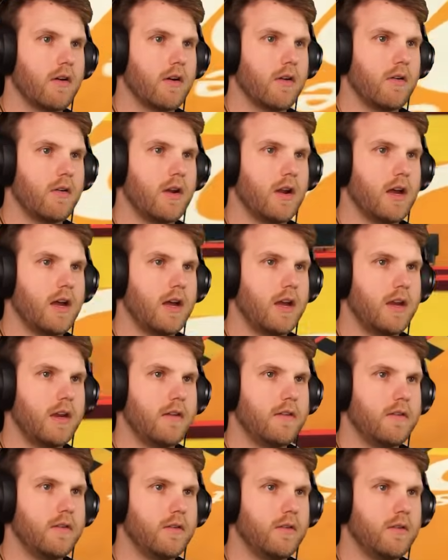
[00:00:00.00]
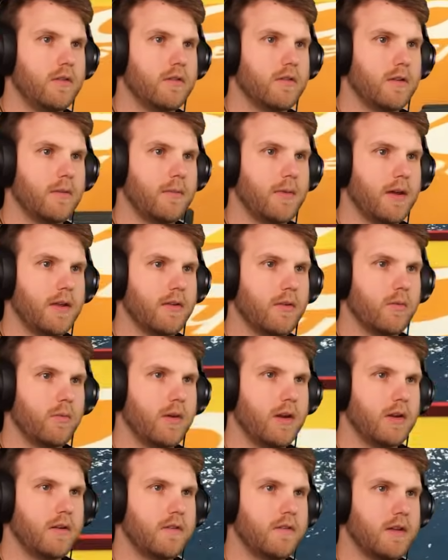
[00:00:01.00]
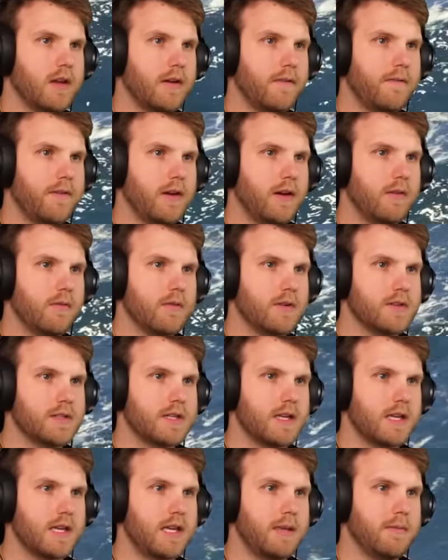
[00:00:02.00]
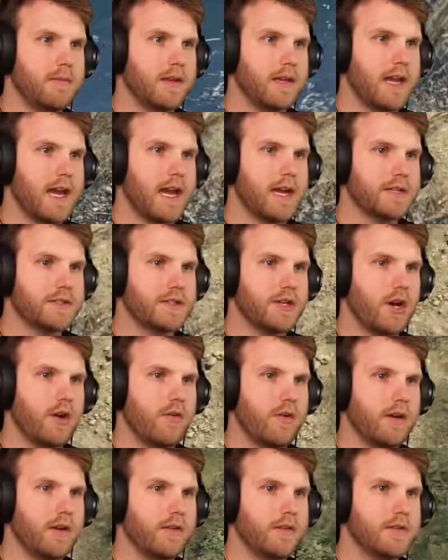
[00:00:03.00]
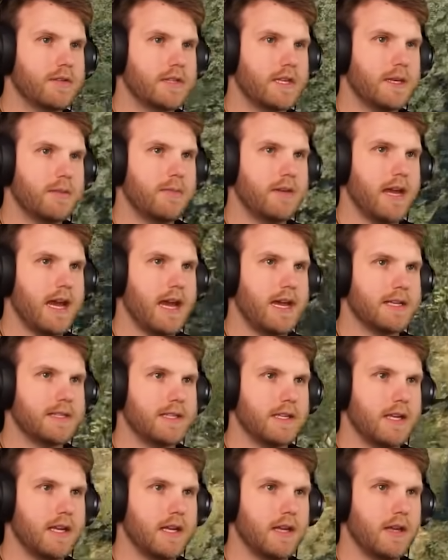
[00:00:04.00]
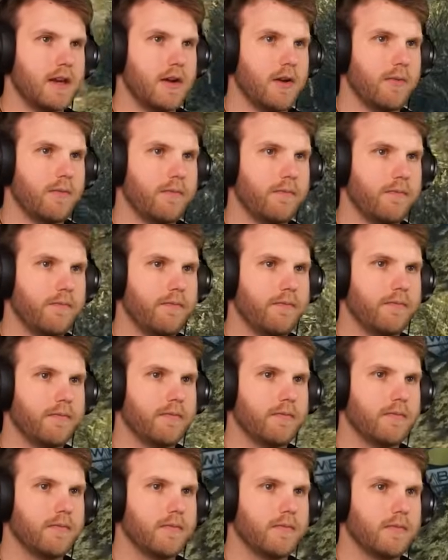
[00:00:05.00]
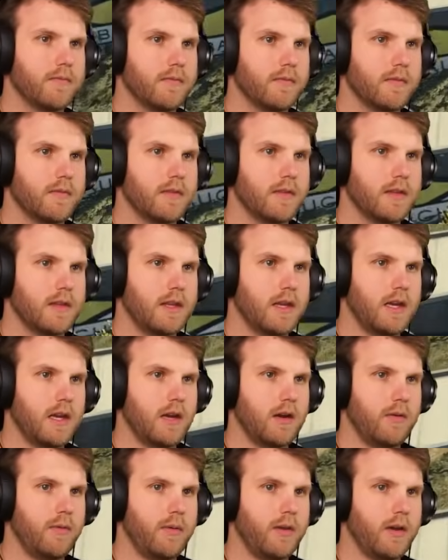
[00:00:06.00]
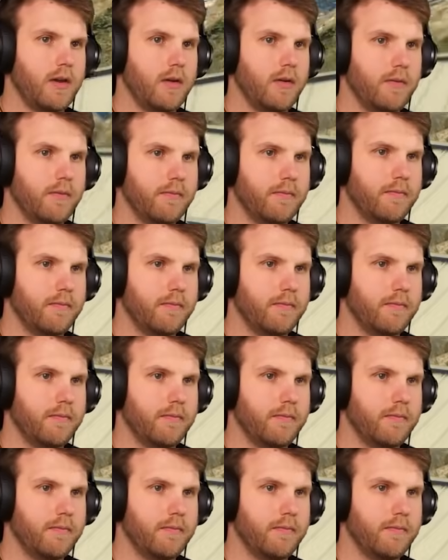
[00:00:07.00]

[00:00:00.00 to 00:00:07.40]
going on to some other weird stuff here. We're just gonna keep the gas going. Just keep gassing it, you know. There we go.